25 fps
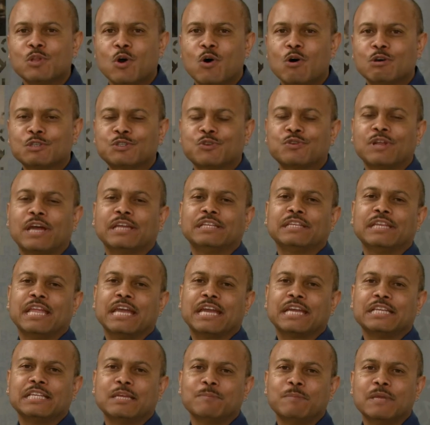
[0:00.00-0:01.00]
when asked to write an
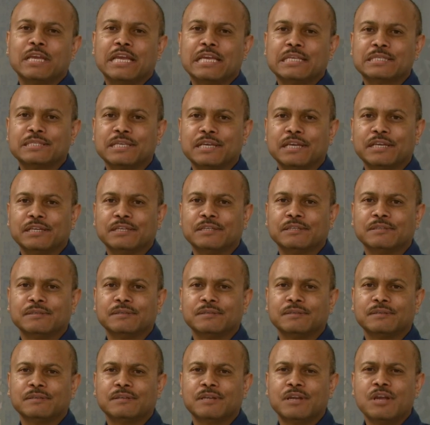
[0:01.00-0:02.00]
academic essay.
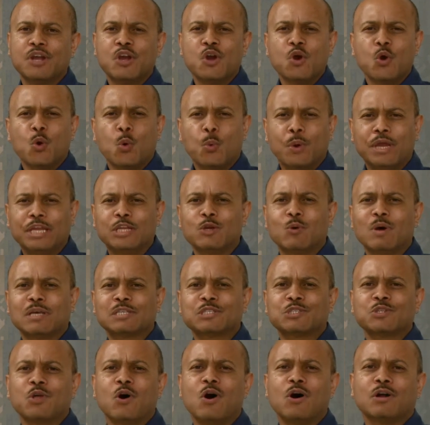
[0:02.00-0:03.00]
Where do I
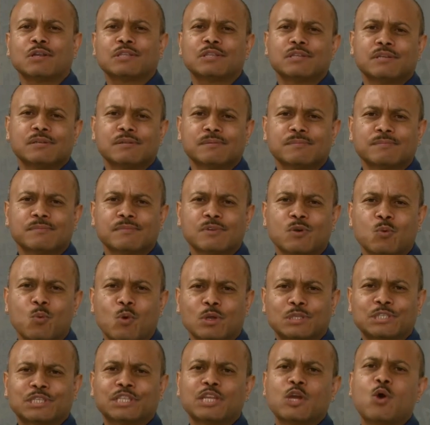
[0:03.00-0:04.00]
start?
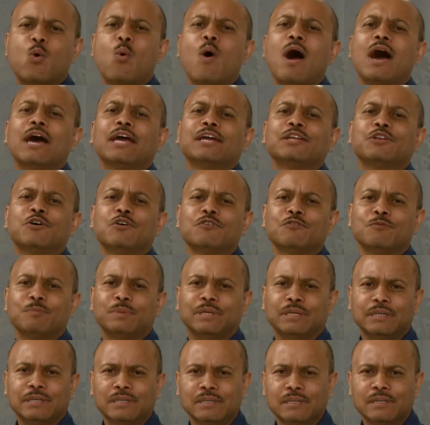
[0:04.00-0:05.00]
What's required of
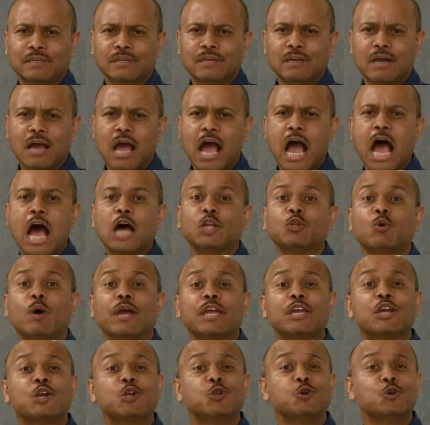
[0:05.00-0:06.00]
me? How do I
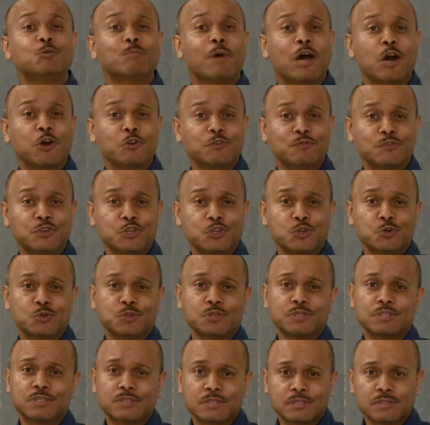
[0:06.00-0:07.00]
include my own
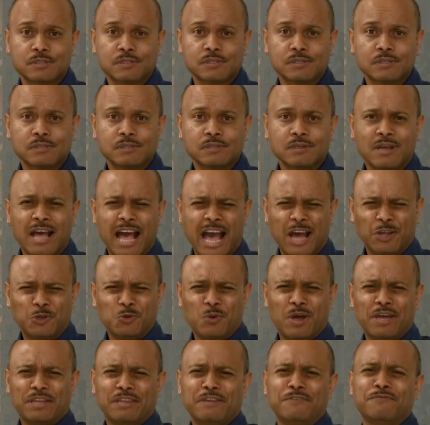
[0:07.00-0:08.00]
views? How
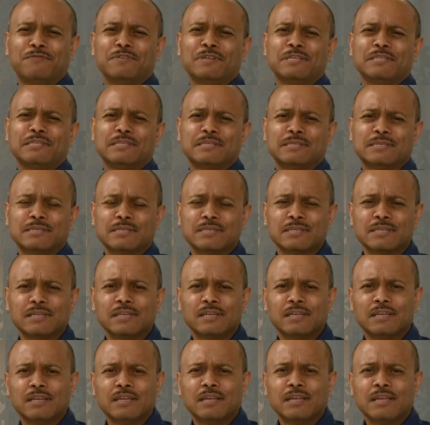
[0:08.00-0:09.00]
do I reference?
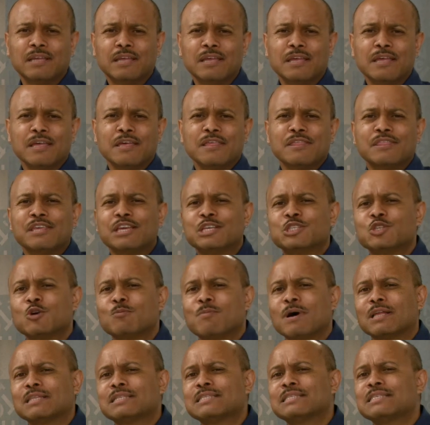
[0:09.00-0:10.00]
These are
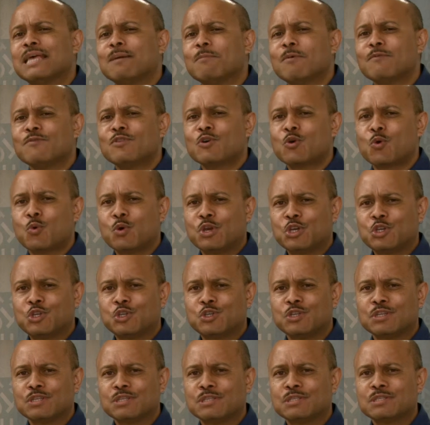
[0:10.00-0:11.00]
but some of the
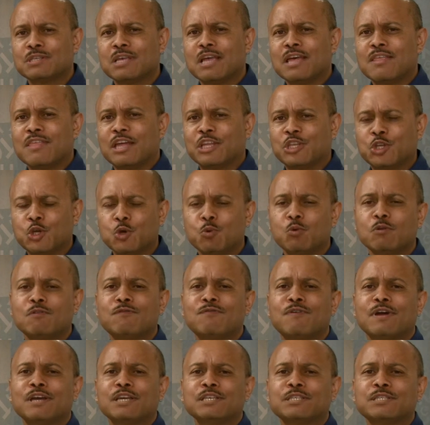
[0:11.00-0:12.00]
questions that you will
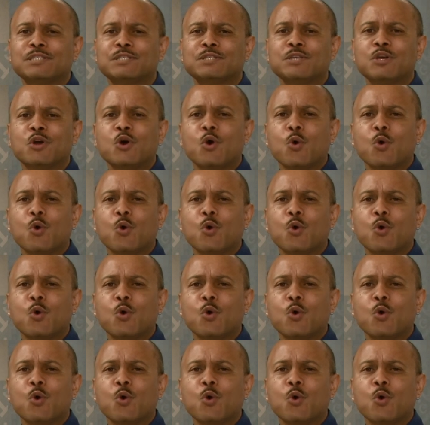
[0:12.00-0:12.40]
face